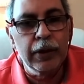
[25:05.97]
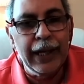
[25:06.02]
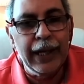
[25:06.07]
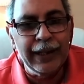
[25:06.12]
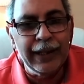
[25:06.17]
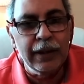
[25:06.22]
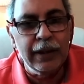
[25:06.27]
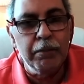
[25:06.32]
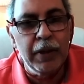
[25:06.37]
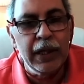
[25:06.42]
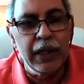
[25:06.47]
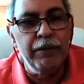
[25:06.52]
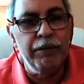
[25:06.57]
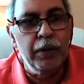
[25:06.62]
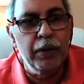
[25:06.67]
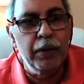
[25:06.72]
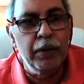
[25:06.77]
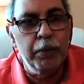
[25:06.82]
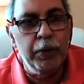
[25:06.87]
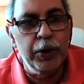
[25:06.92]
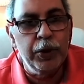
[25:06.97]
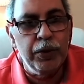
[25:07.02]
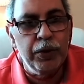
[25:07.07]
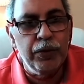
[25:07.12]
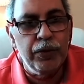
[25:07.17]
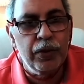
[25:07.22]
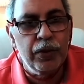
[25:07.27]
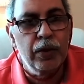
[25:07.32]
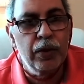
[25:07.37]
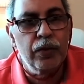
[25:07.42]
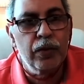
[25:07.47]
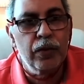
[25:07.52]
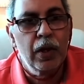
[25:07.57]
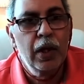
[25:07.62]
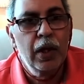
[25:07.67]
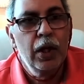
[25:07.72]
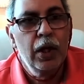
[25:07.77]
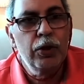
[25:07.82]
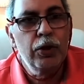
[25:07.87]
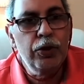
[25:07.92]
get the money from the producers
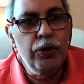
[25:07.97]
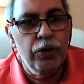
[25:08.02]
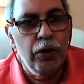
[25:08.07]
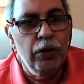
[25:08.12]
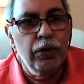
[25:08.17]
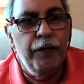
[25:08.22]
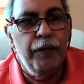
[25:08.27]
to show the